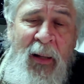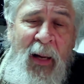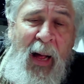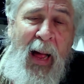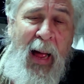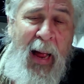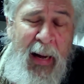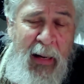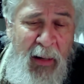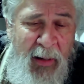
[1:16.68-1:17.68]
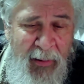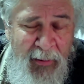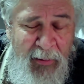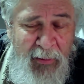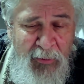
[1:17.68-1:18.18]
I
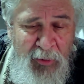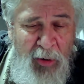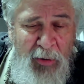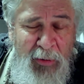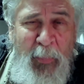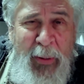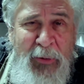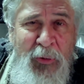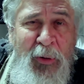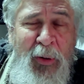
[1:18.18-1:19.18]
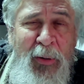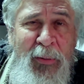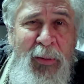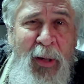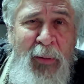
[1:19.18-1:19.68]
took the picture
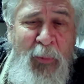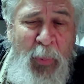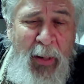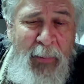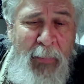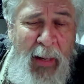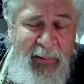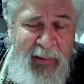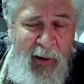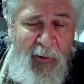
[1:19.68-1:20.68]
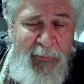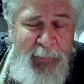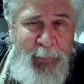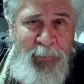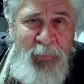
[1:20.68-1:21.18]
of the print myself.
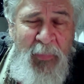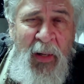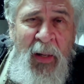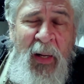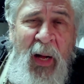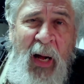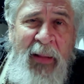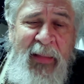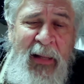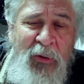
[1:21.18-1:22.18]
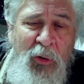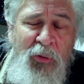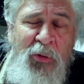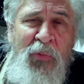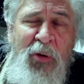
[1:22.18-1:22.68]
I then used
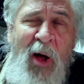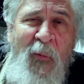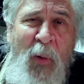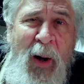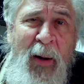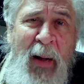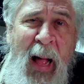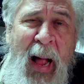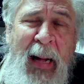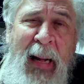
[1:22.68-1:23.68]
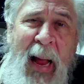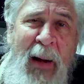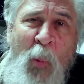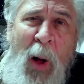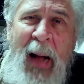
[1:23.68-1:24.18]
some software to highlight
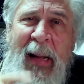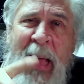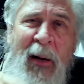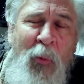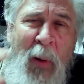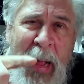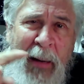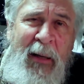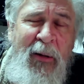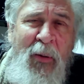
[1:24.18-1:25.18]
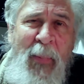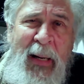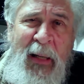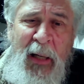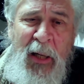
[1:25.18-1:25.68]
white out around it to
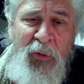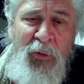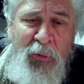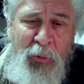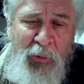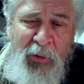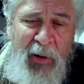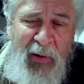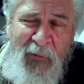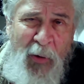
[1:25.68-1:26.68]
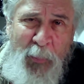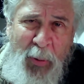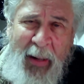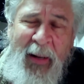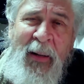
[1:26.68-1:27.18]
make it easier to see the
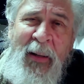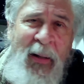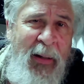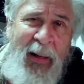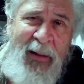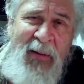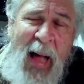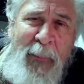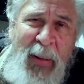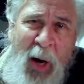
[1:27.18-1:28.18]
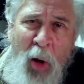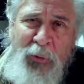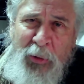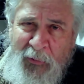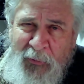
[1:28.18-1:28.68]
footprint. It's not been
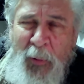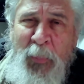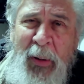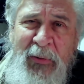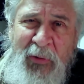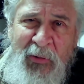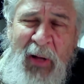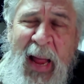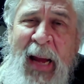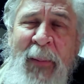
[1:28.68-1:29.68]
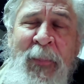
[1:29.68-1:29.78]
altered. The footprint's the same.